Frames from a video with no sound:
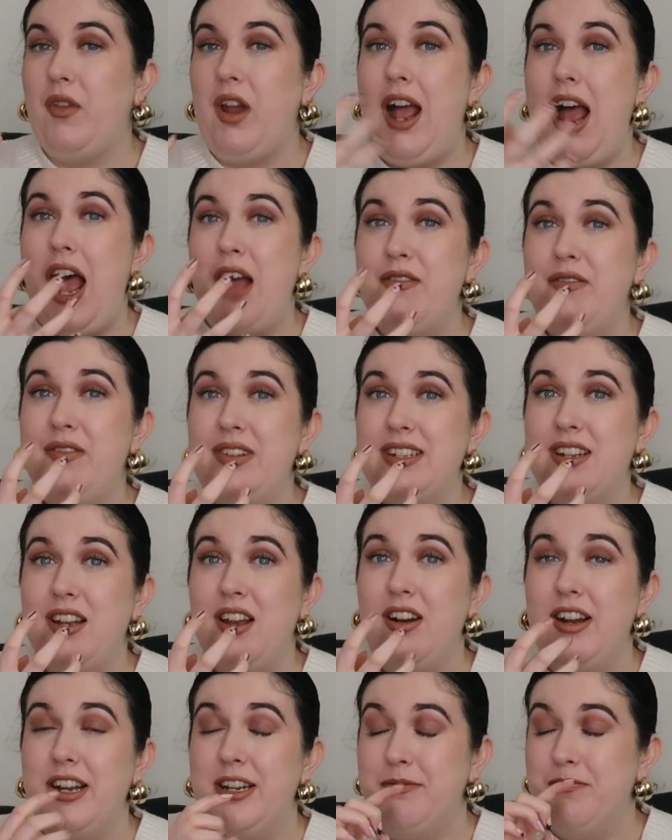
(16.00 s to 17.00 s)
I have
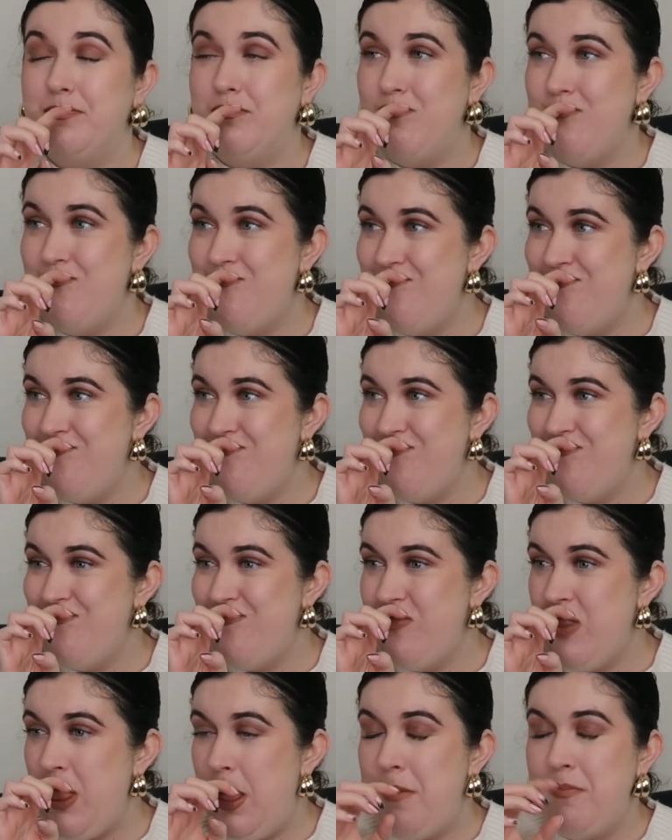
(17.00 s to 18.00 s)
Invisalign,
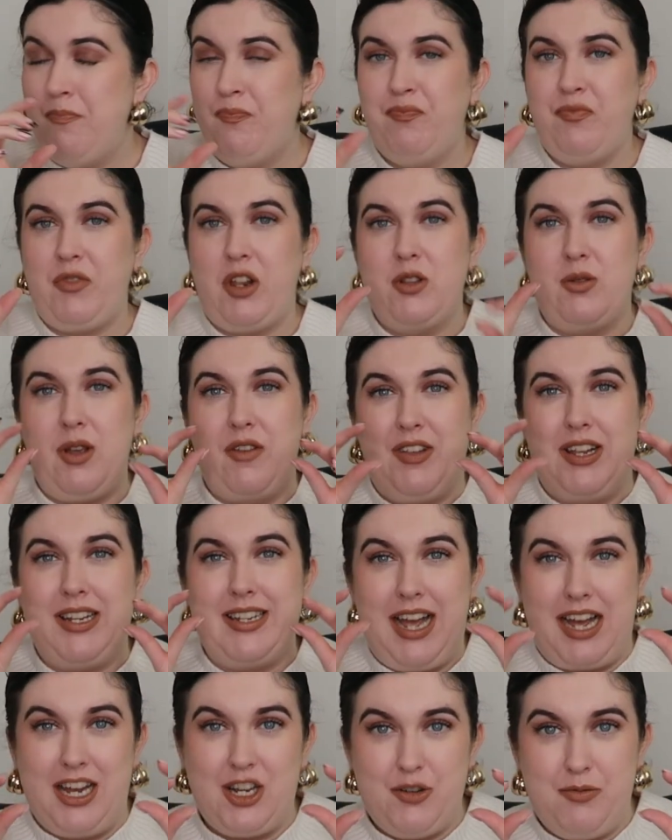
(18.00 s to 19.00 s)
so the
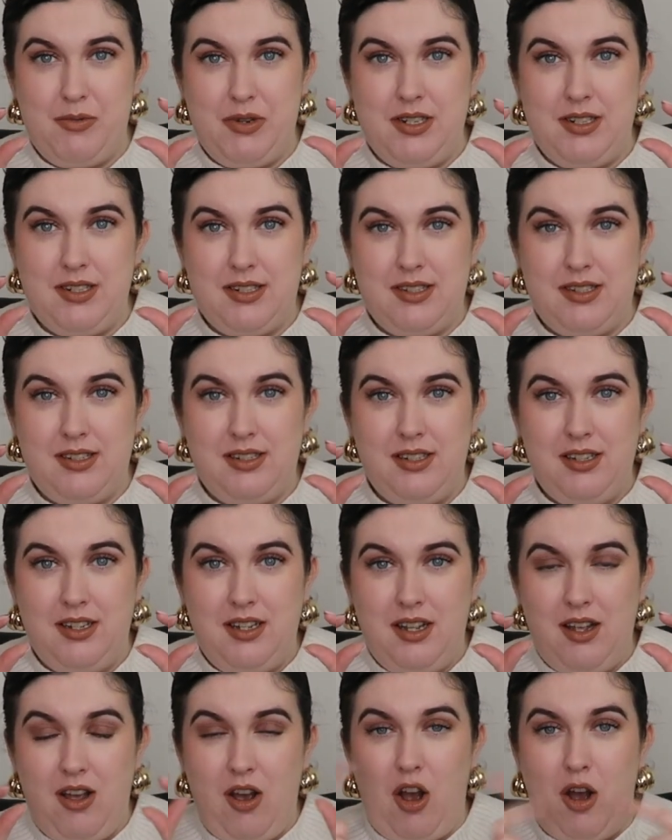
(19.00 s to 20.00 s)
attachments
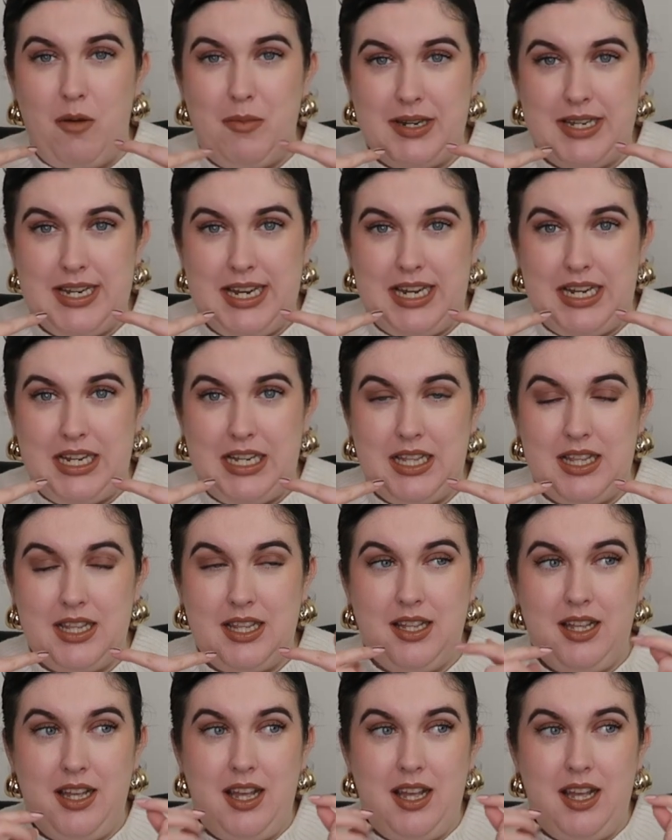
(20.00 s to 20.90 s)
on my teeth,